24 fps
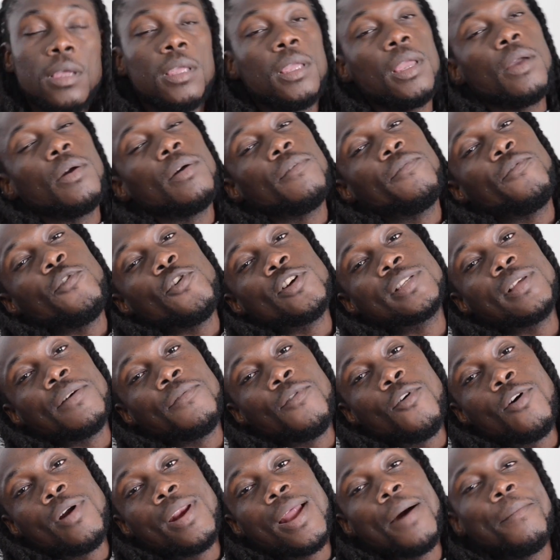Yeah, first of
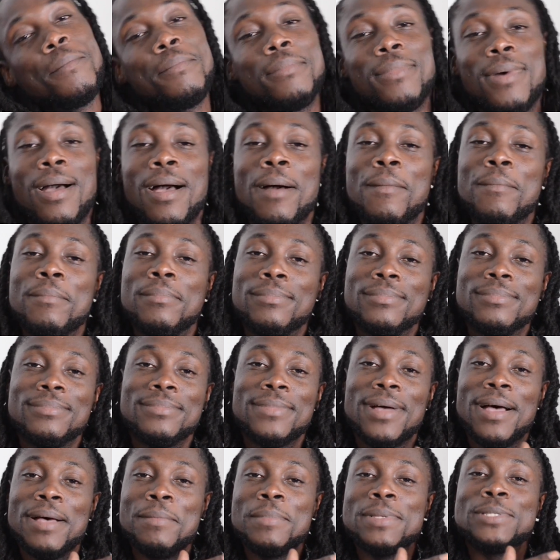all, I'm, I'm,
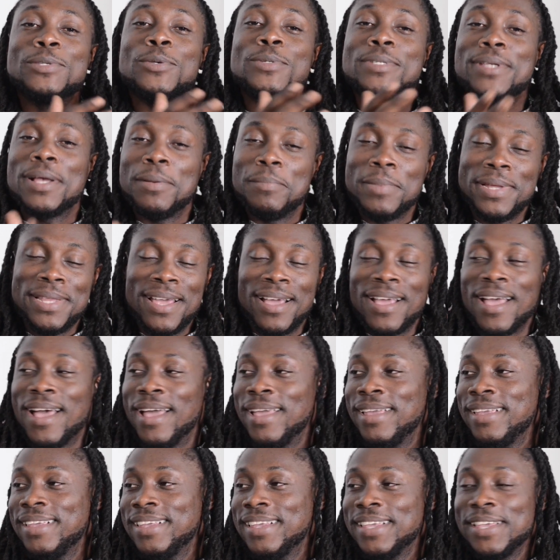I'm a social media
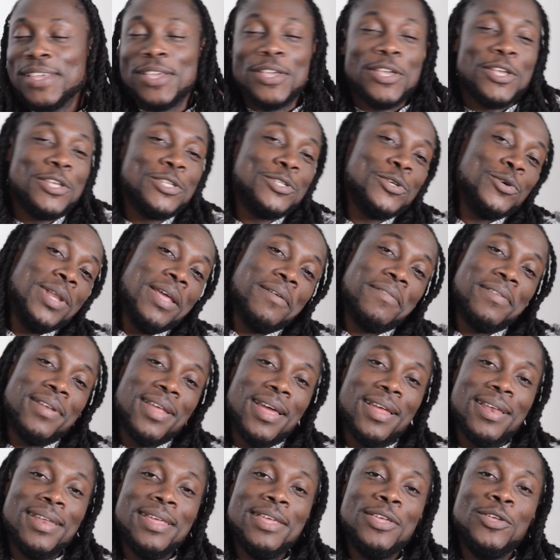guy, so
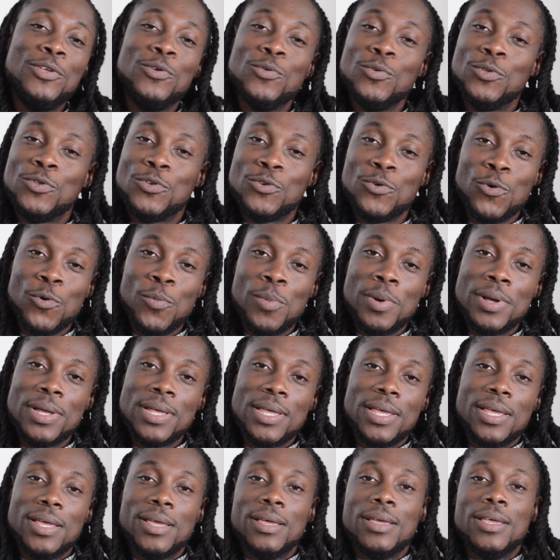definitely YouTube,
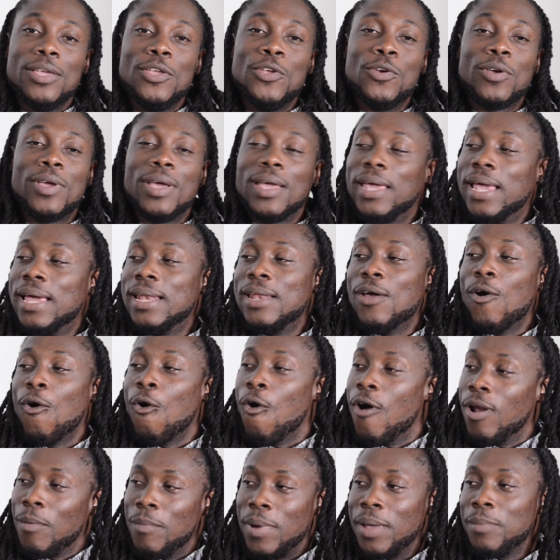you can get
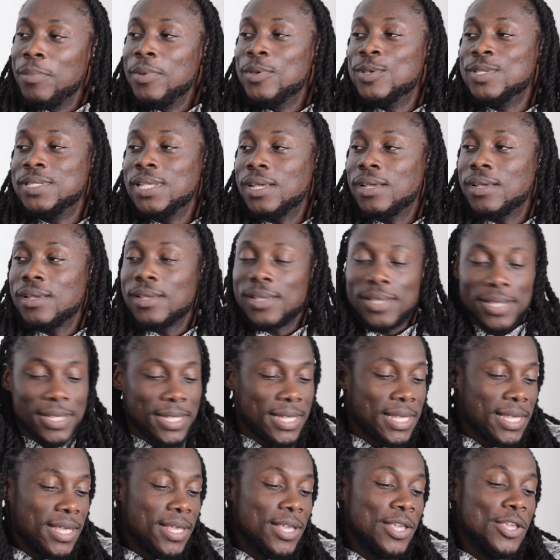all my music.
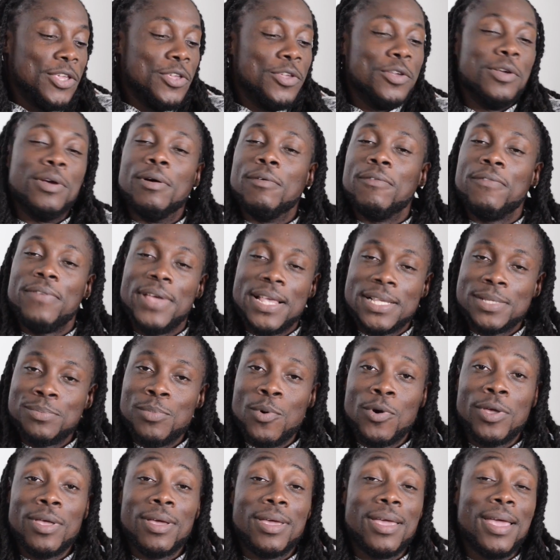
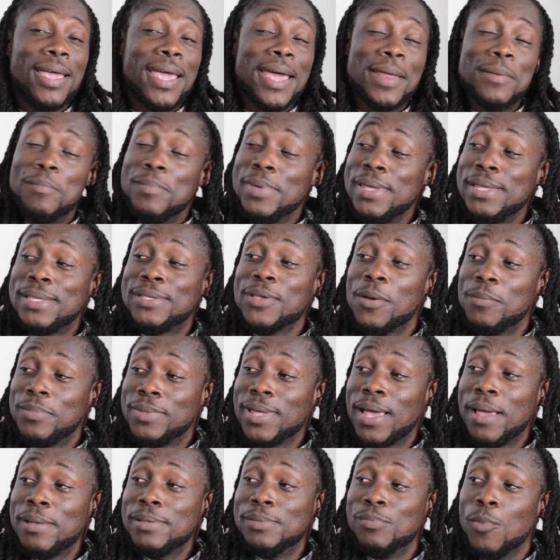Facebook, you can get me
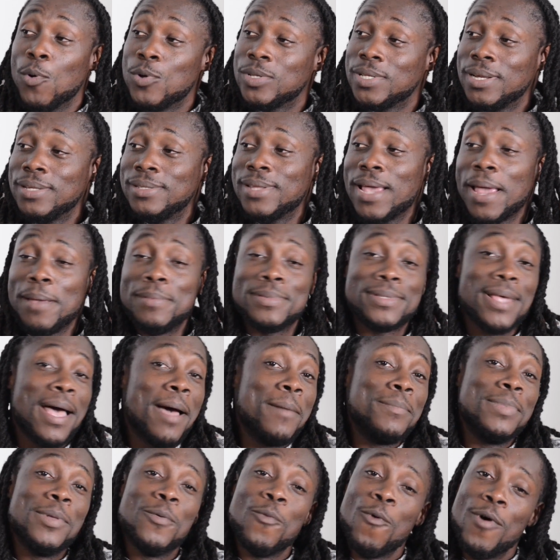sometimes. Most of the times,
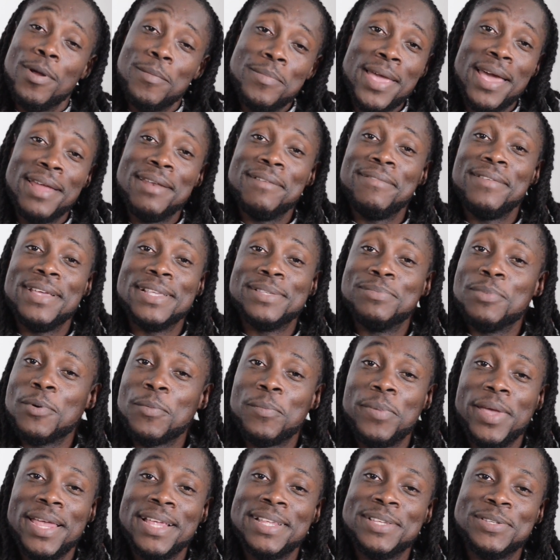I'm the one behind the Facebook
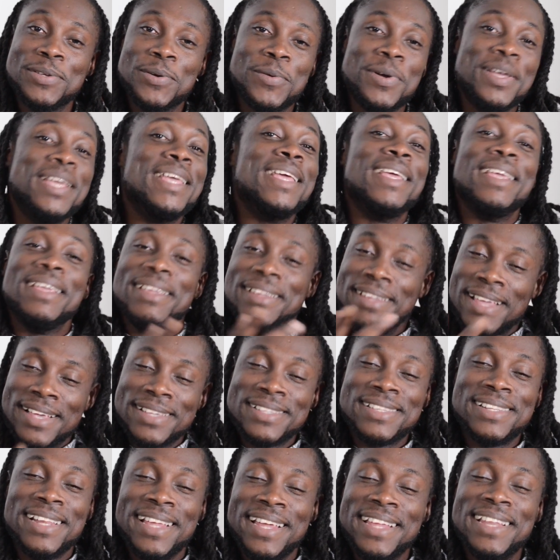page. So,
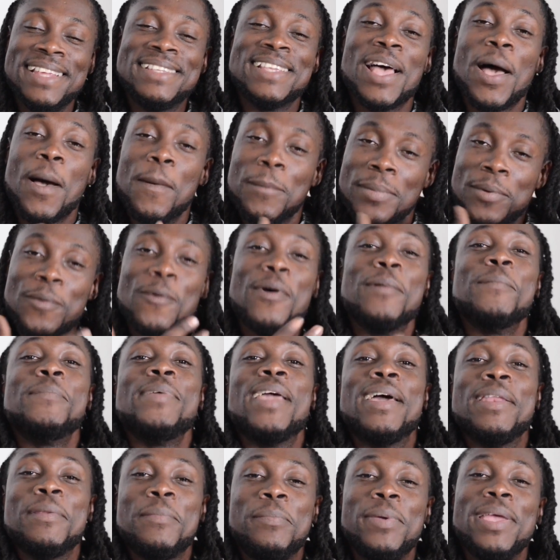yes, ladies, I'm the one
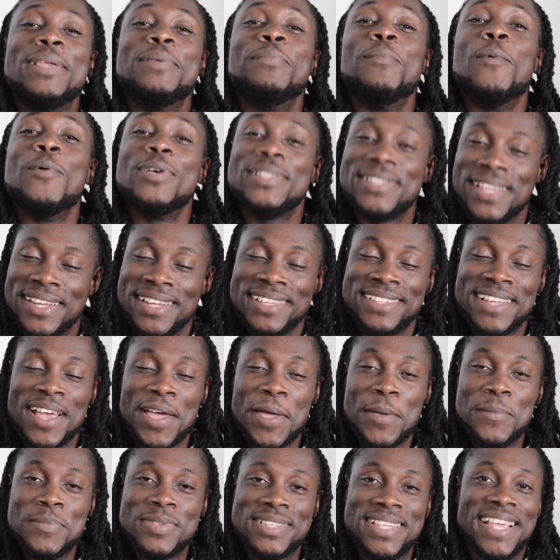behind the page most of the
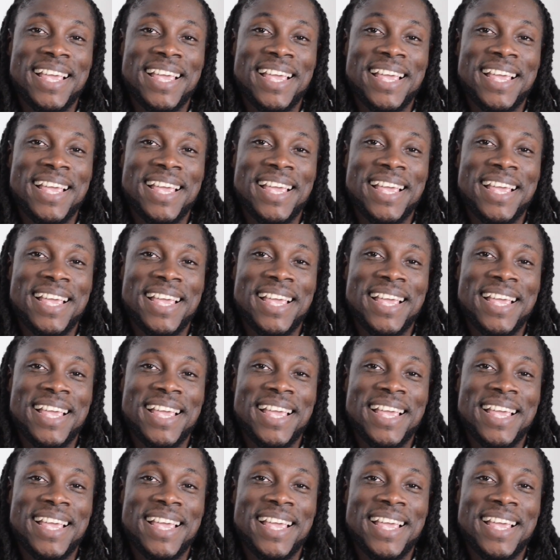times.